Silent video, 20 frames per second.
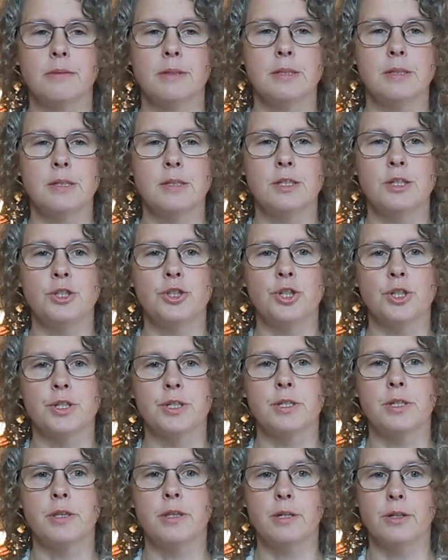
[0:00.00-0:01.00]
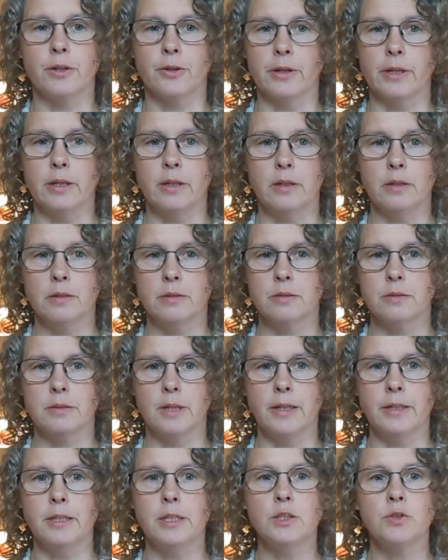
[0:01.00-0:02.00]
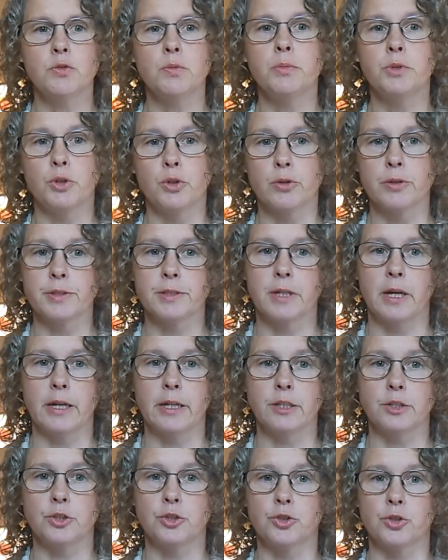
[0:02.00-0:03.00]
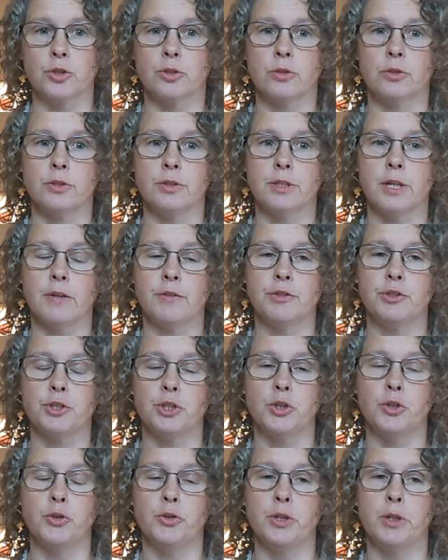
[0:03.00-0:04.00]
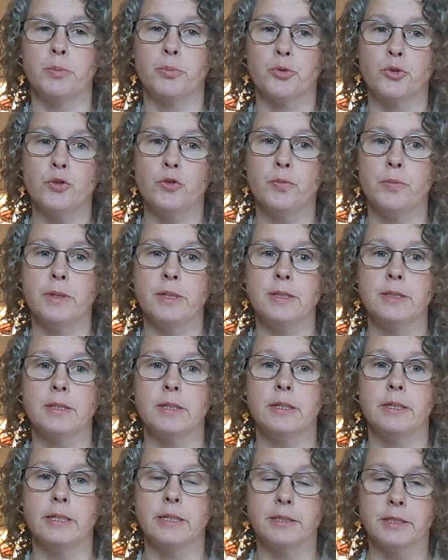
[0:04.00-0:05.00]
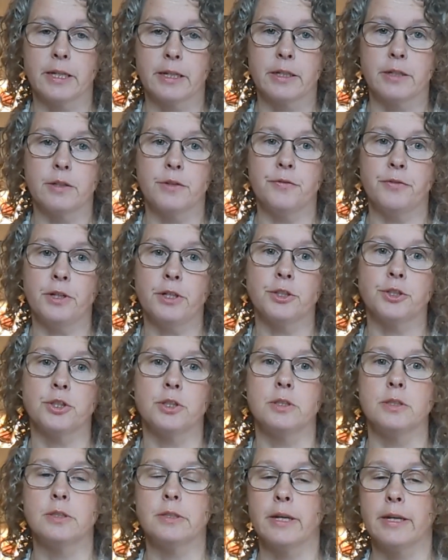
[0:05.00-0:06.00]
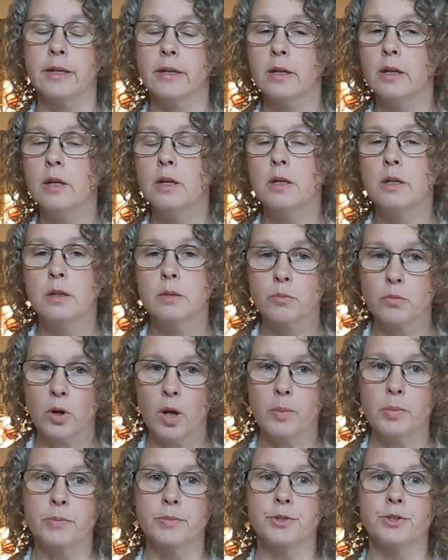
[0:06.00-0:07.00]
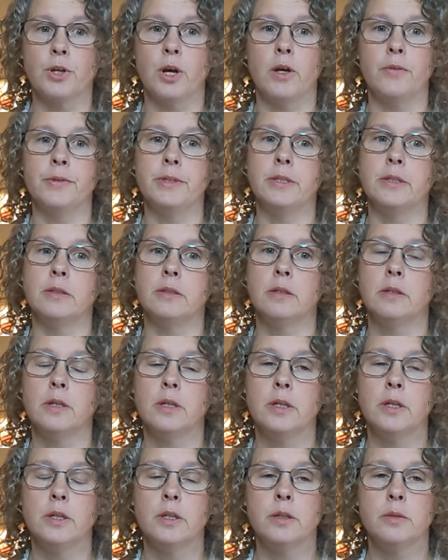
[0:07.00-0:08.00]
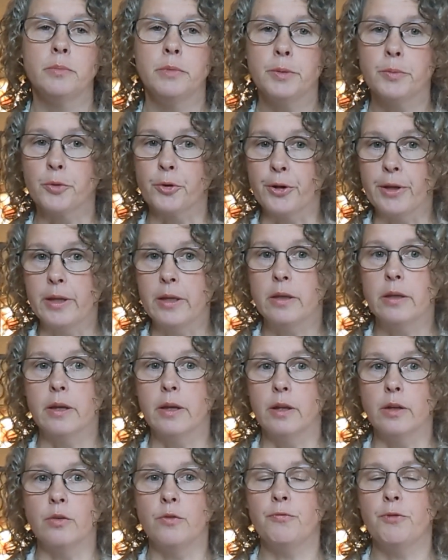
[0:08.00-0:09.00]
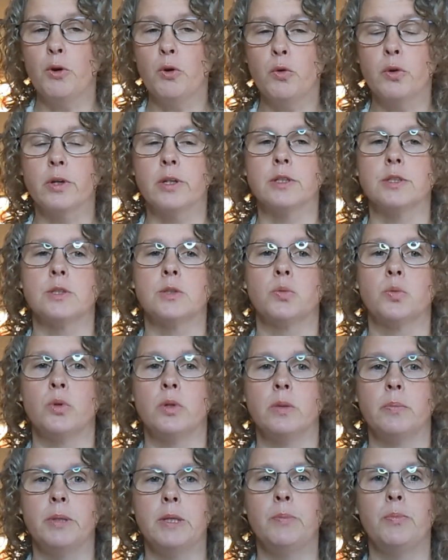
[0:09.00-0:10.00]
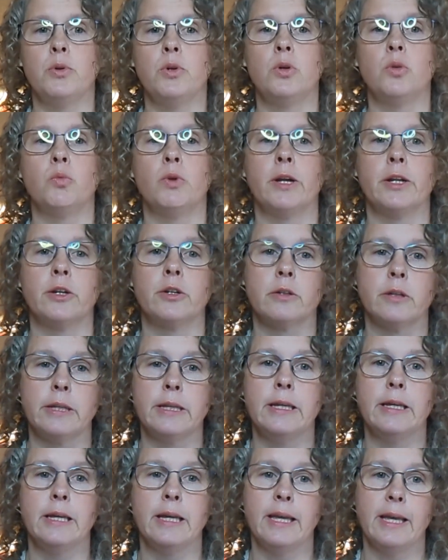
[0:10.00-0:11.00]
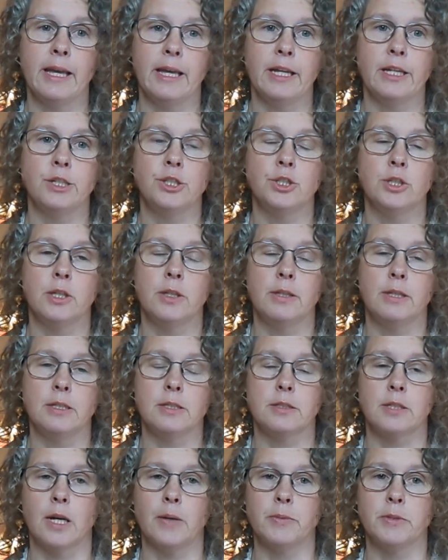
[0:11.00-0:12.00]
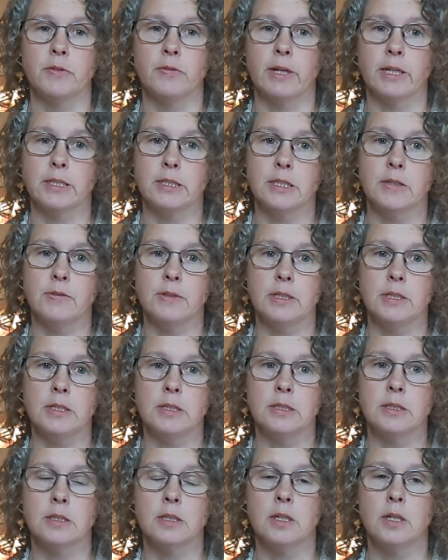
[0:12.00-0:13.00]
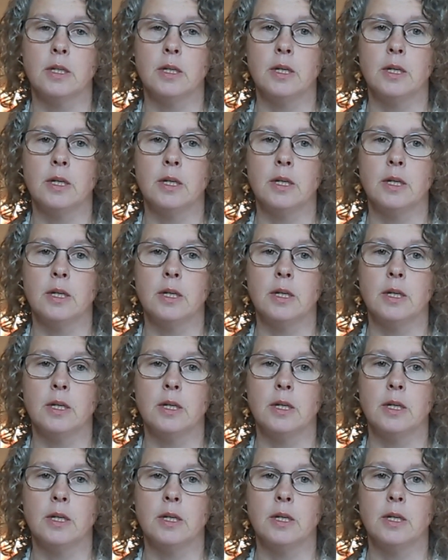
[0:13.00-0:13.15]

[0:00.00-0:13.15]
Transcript: This isn't just theory. Studies from neuroscience journals have shown improvements in executive functions like problem solving, memory, and focus when people regularly engage in these types of activities.